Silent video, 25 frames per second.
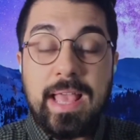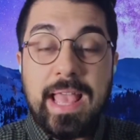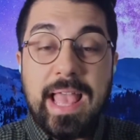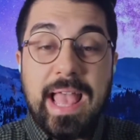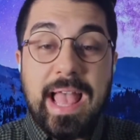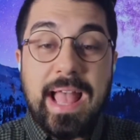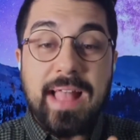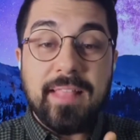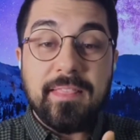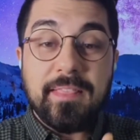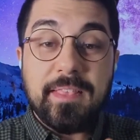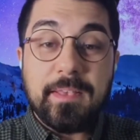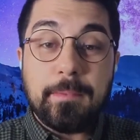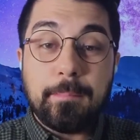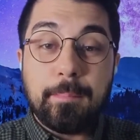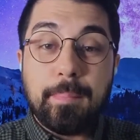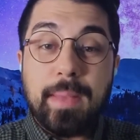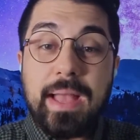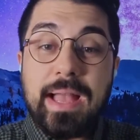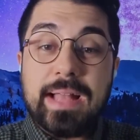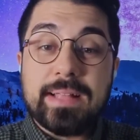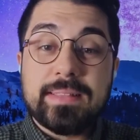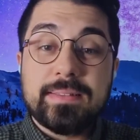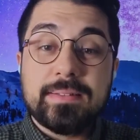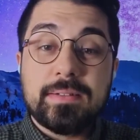and the
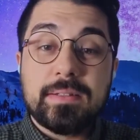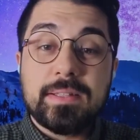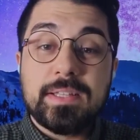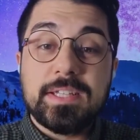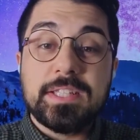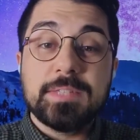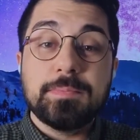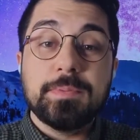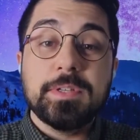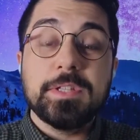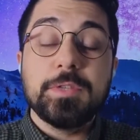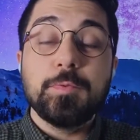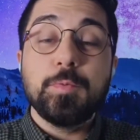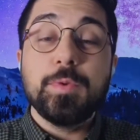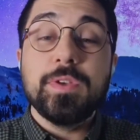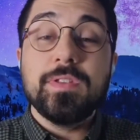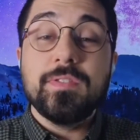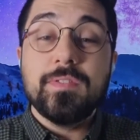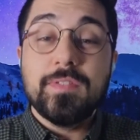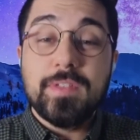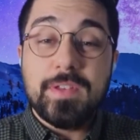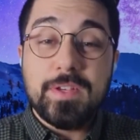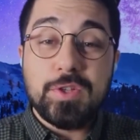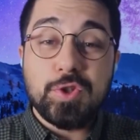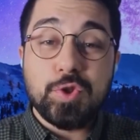battle is between
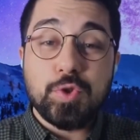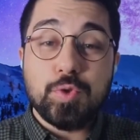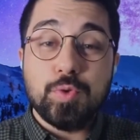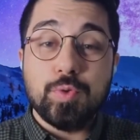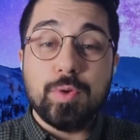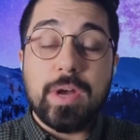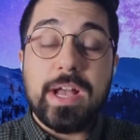these two.